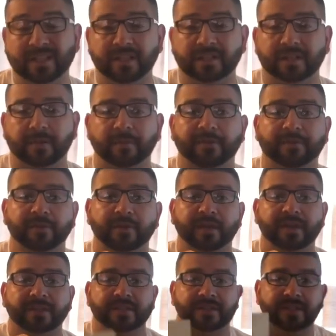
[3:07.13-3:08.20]
it's going to be for you
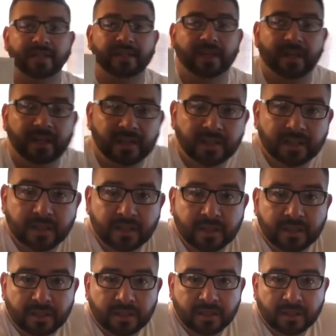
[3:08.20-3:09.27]
guys to see that.
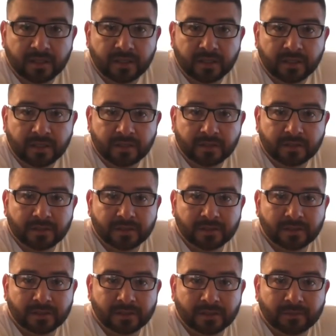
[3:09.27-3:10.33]

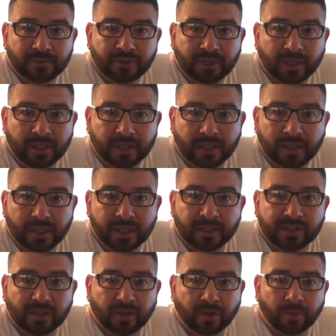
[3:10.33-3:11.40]
I'm trying to get it.
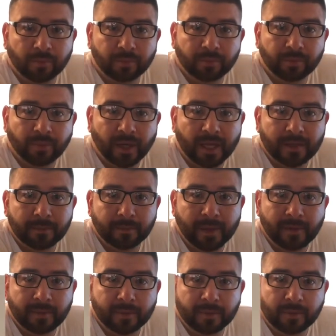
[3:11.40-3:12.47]
It's on a light
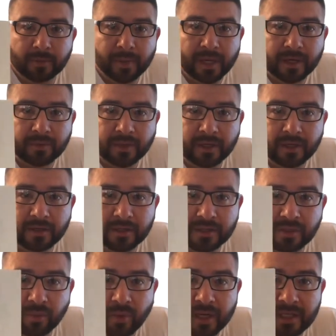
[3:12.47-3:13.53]
baby blue background.
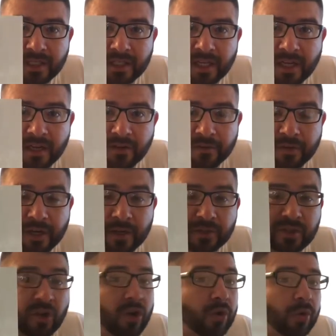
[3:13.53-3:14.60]
It's a white decal for now.
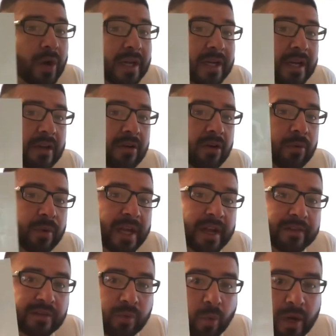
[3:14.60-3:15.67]
So all we
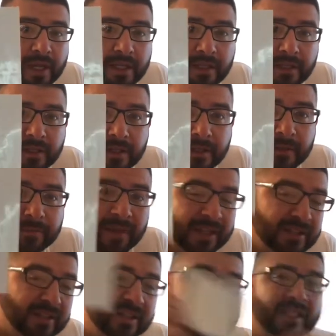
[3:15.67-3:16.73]
have is white.
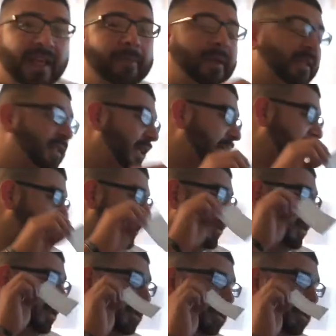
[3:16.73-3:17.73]
It's the same exact